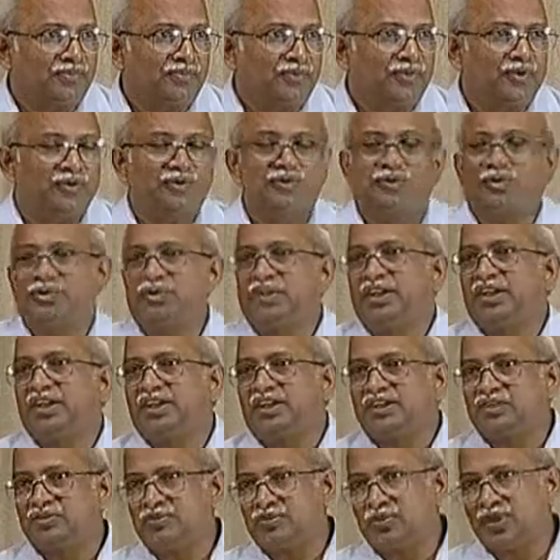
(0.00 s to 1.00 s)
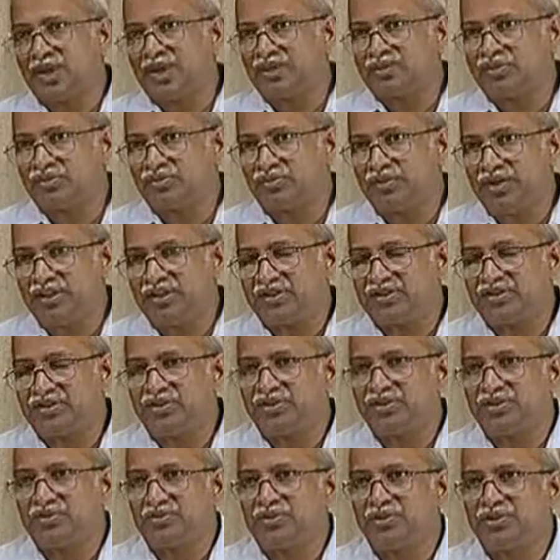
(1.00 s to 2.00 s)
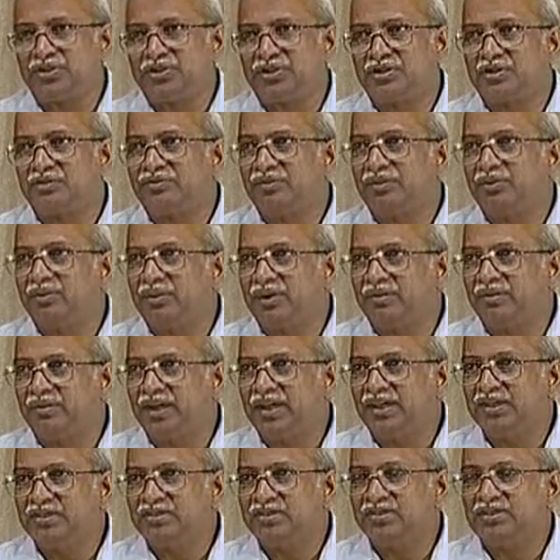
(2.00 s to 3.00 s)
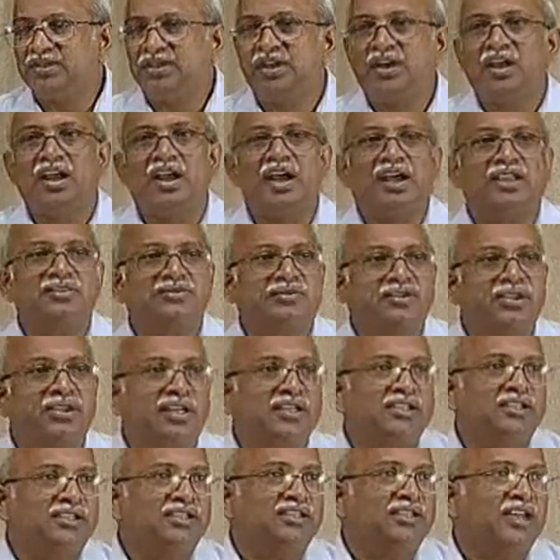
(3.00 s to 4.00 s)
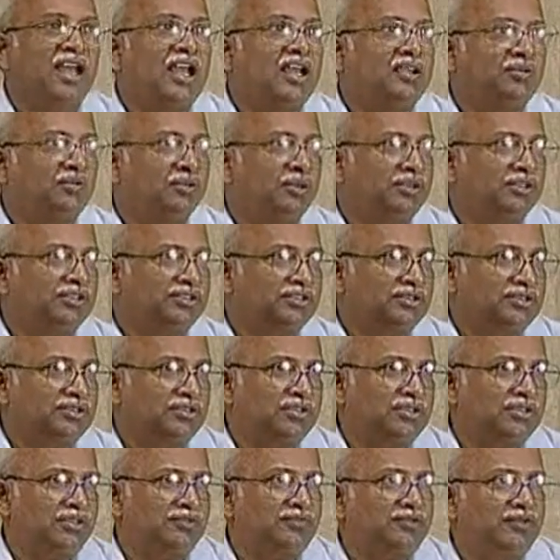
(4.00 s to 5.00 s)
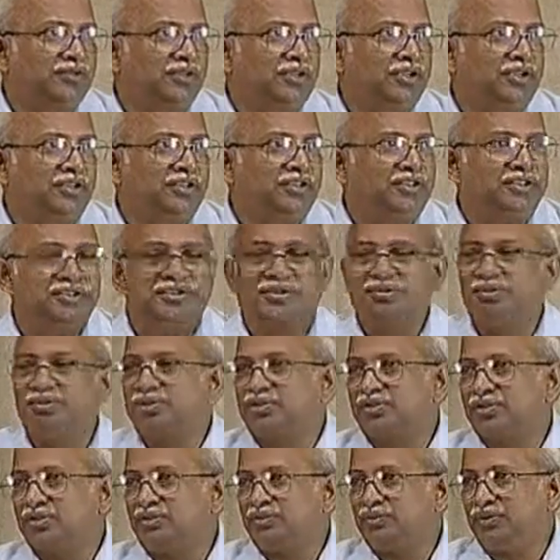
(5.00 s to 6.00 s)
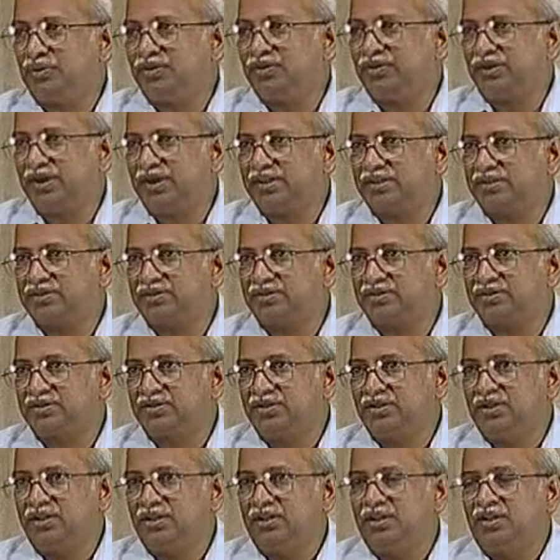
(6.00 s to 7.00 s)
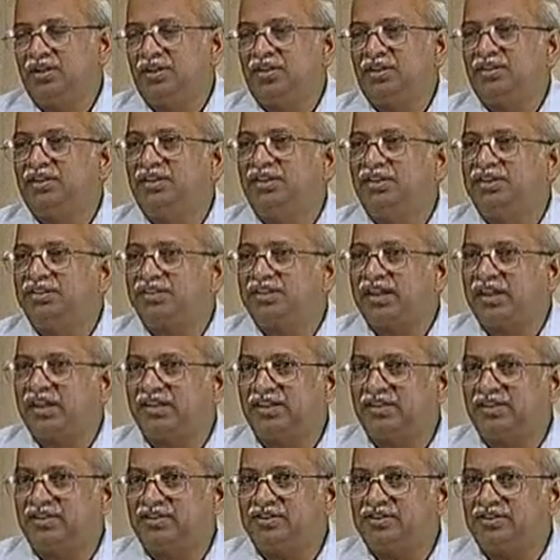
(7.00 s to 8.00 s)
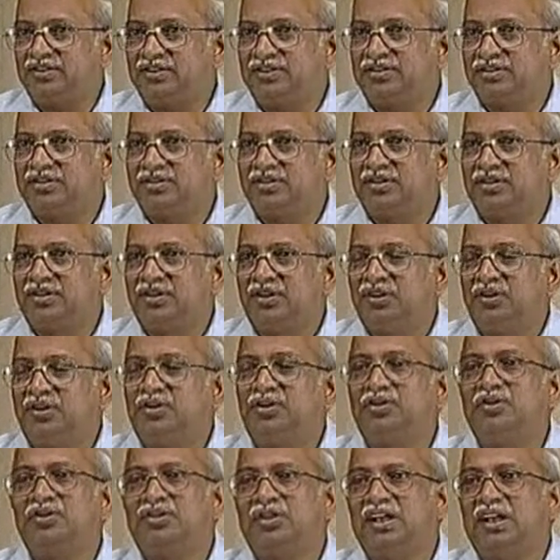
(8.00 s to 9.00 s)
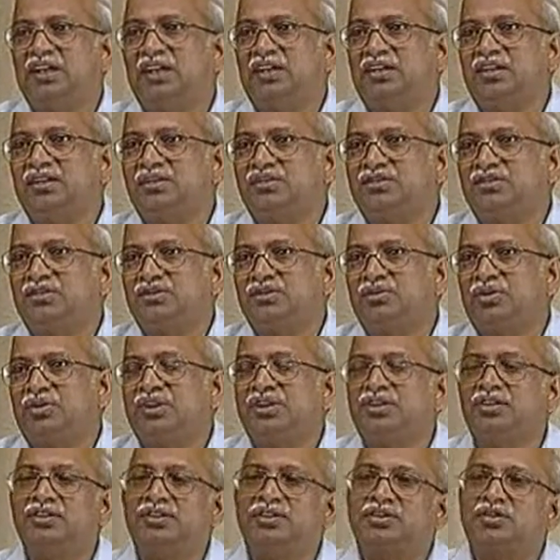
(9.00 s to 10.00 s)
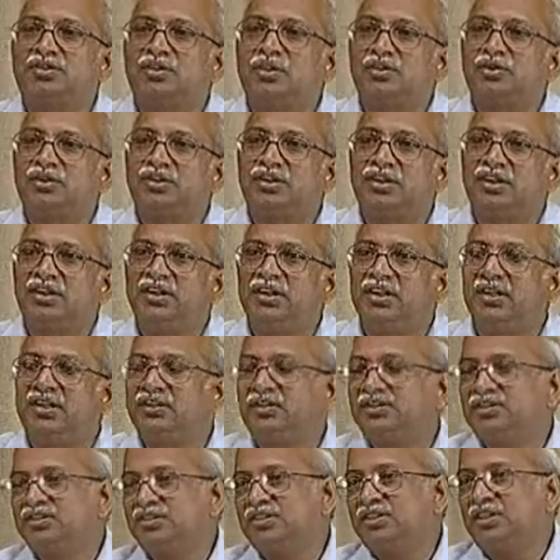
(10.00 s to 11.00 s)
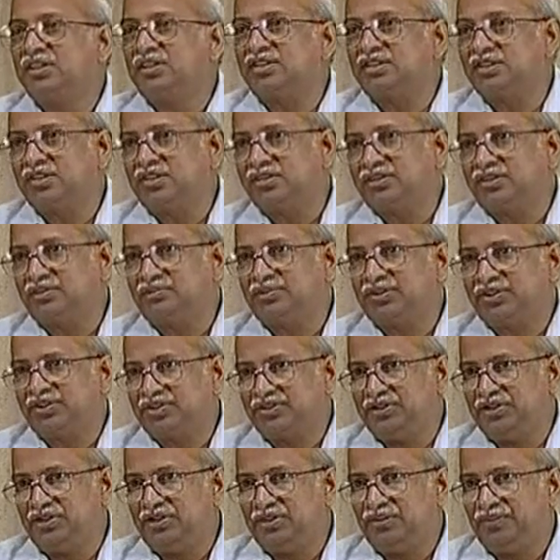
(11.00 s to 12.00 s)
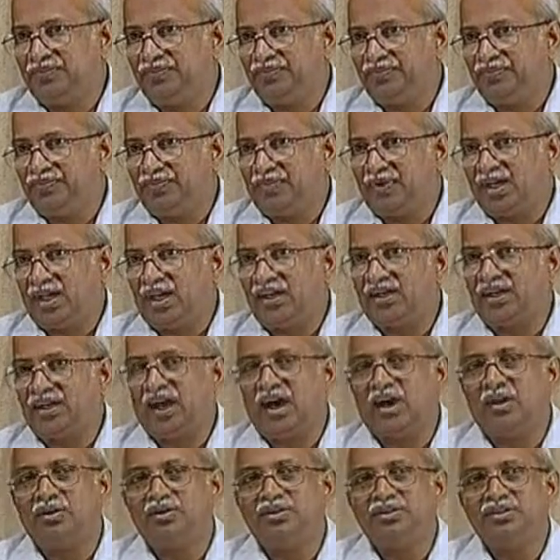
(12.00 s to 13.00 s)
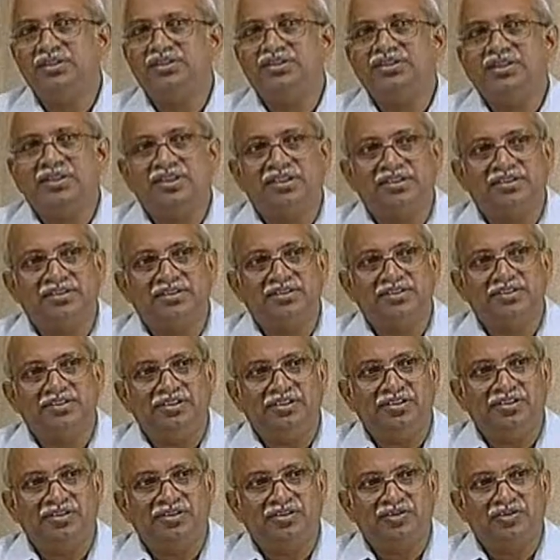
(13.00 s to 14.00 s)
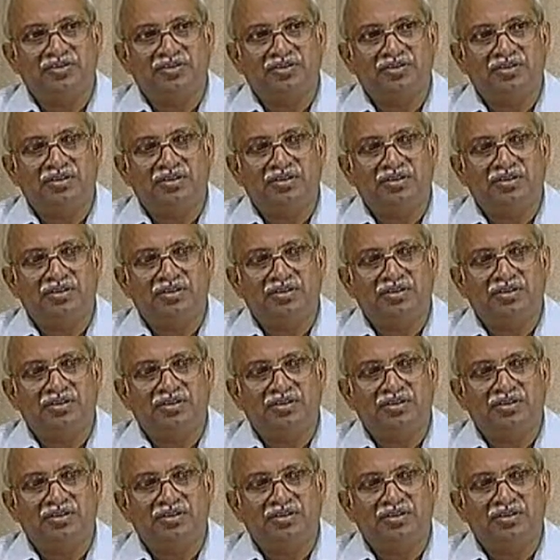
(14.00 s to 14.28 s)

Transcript: So, you get a space wise distribution of the wave heights as well as a time wise distribution of wave heights. This analysis would tell us what is the total energy content of the sea and how this energy is